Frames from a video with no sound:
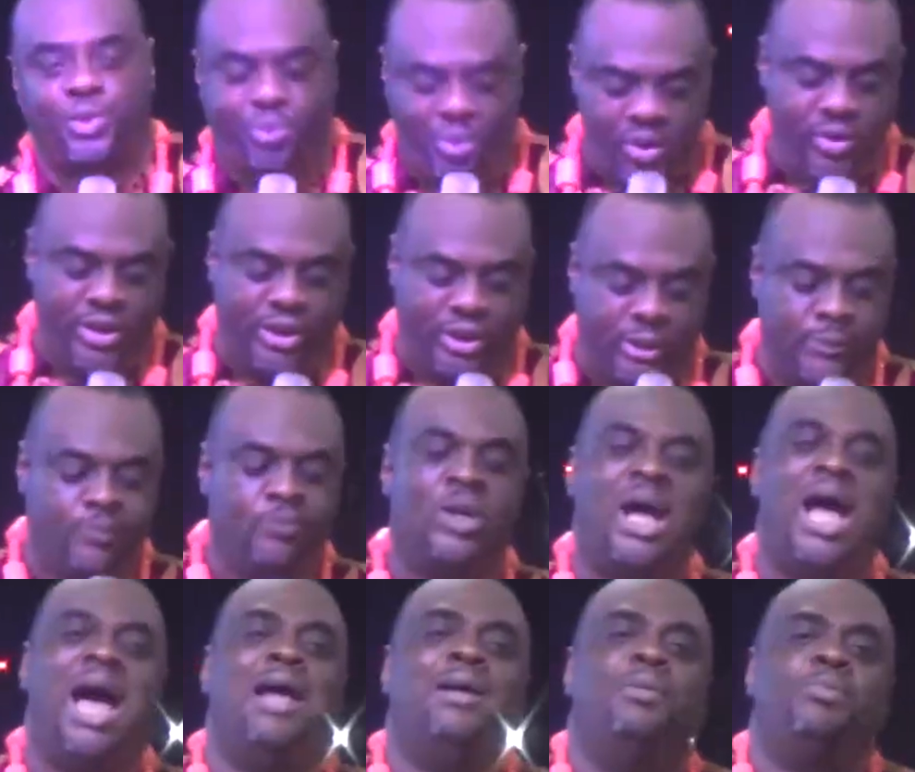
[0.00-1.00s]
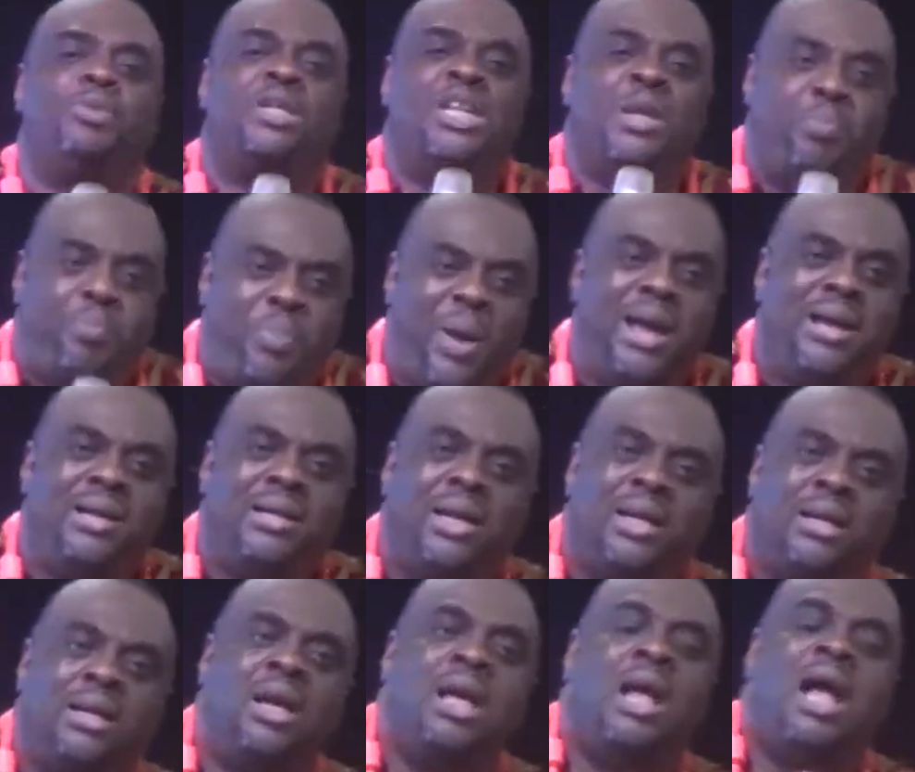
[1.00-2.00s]
spirit. And
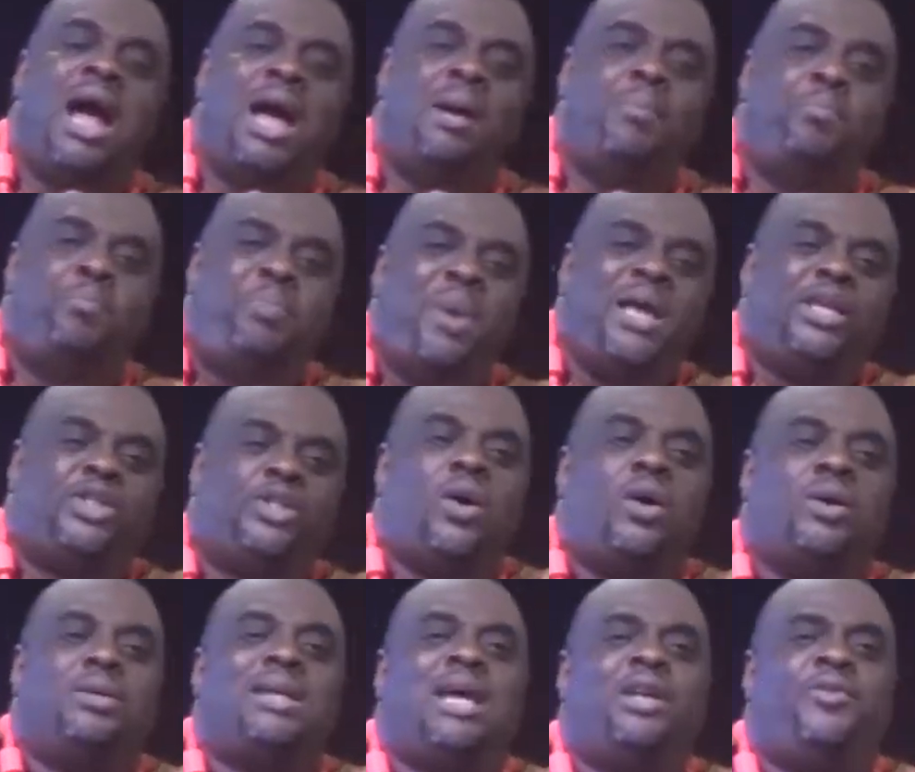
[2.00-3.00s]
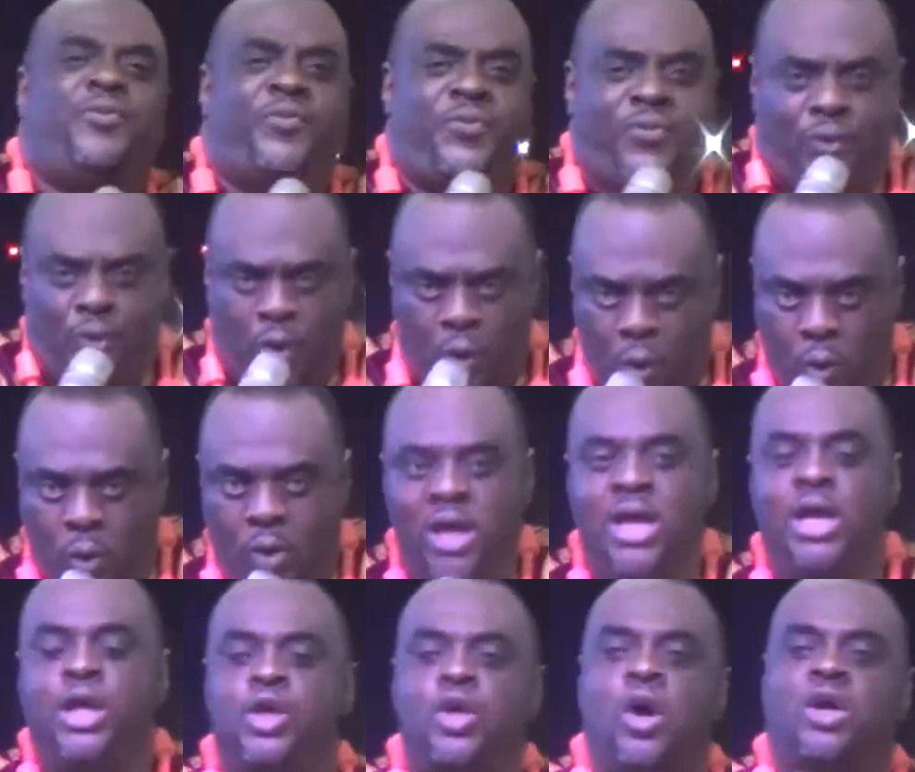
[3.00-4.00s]
depending and based on that flow,
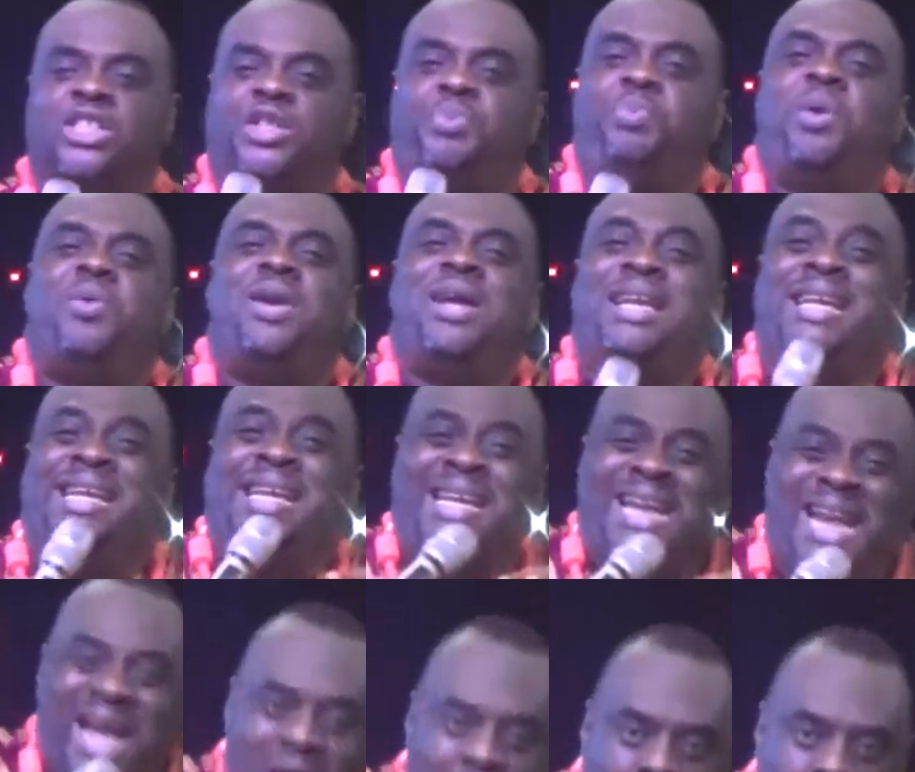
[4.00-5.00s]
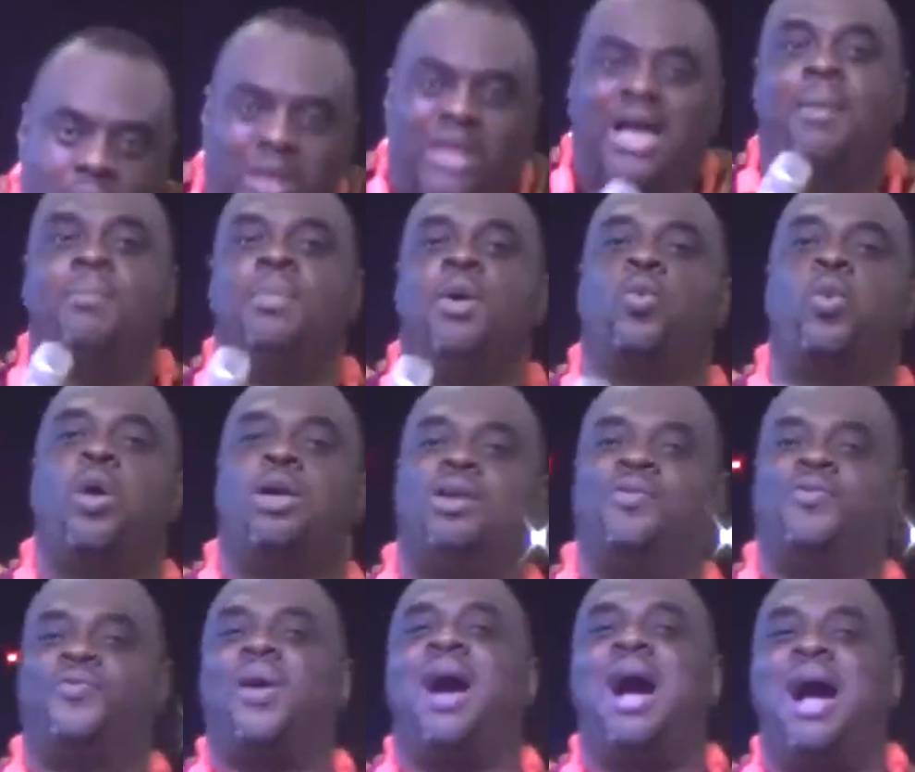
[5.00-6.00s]
your spirit now can be
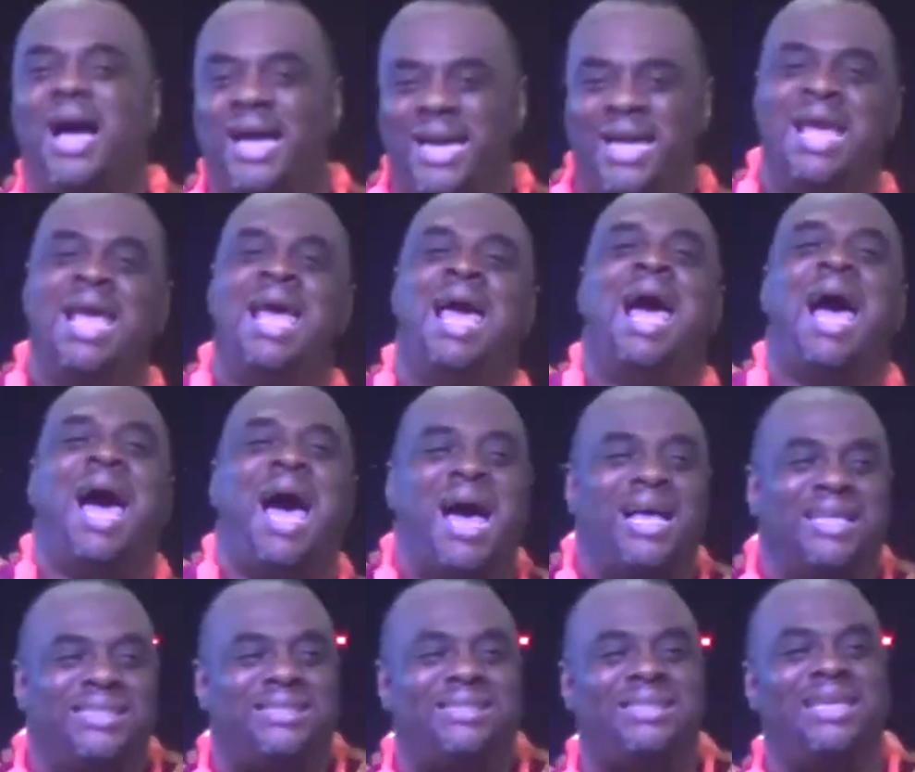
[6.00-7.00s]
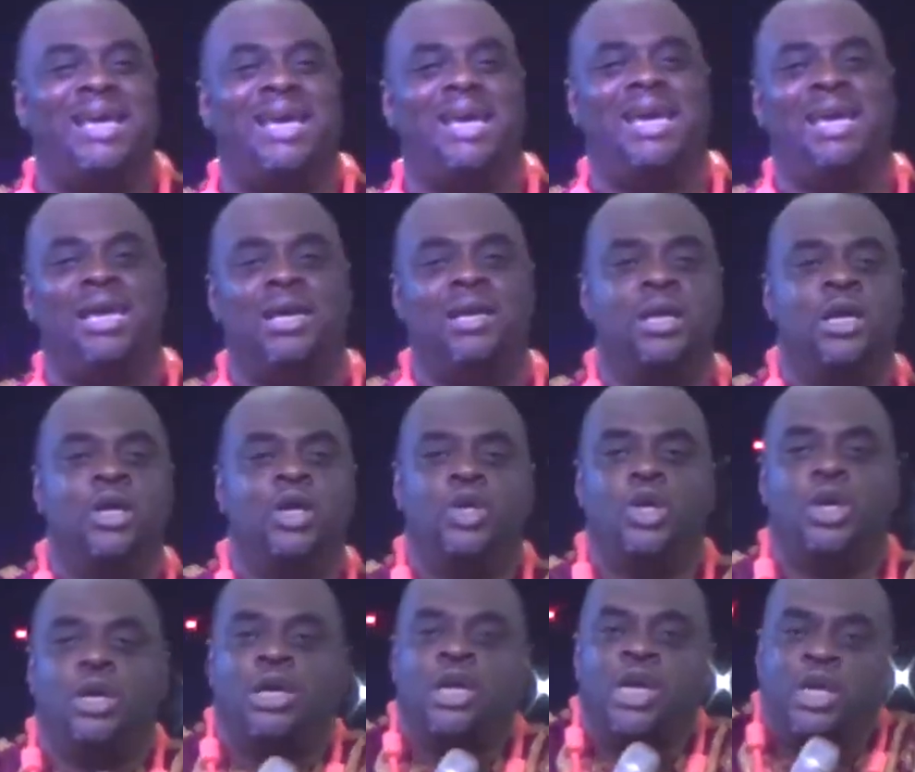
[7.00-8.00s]
qualified as an
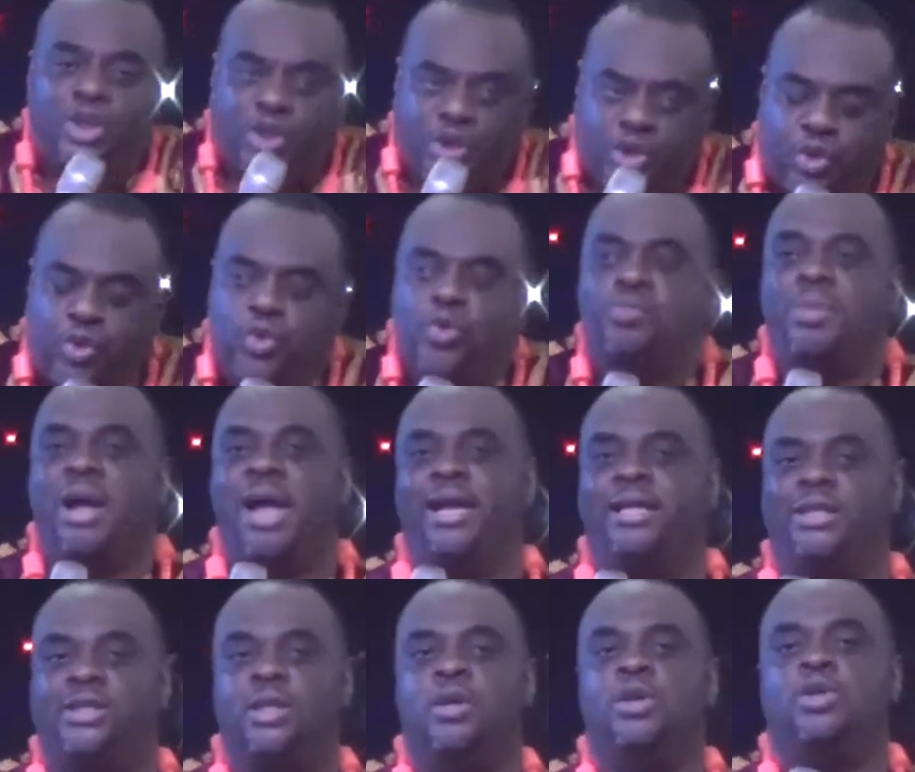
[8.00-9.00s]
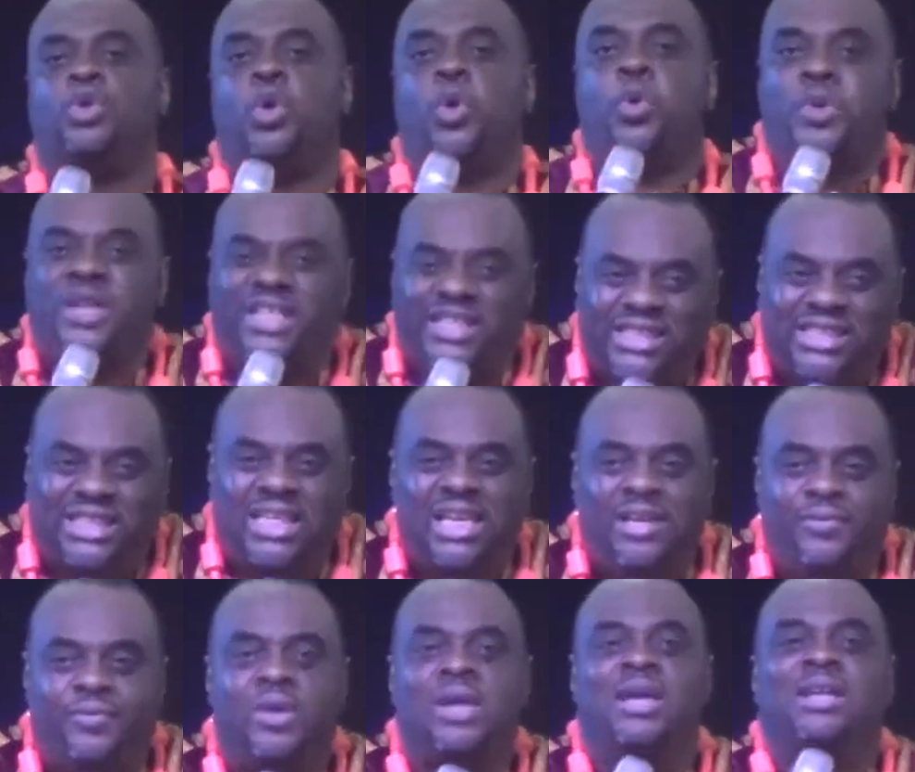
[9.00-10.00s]
instrument to
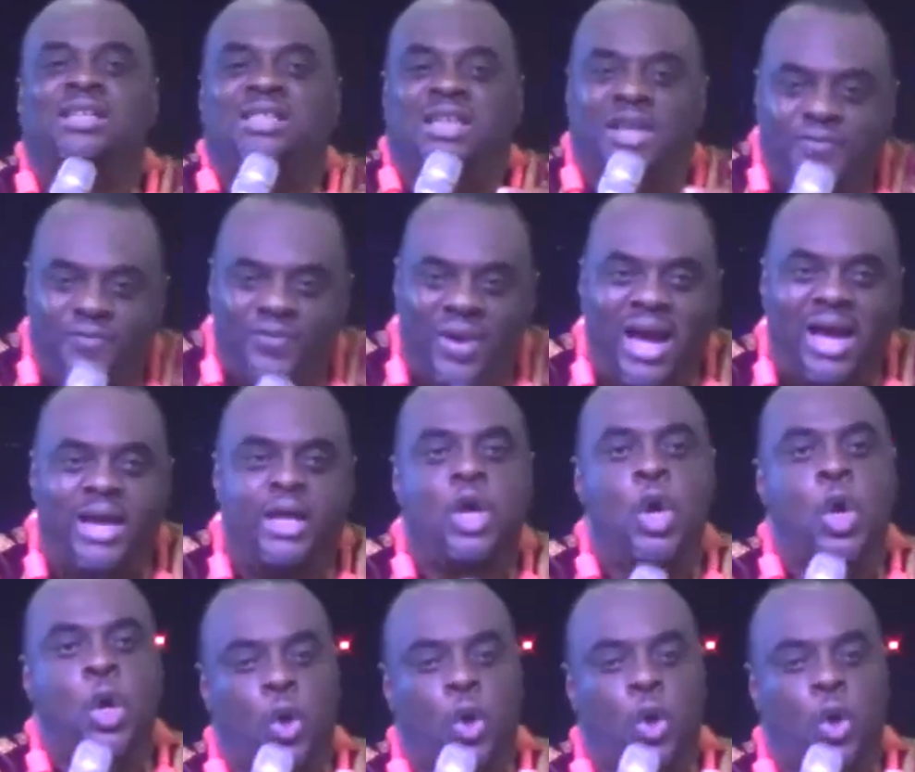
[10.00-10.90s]
receive divine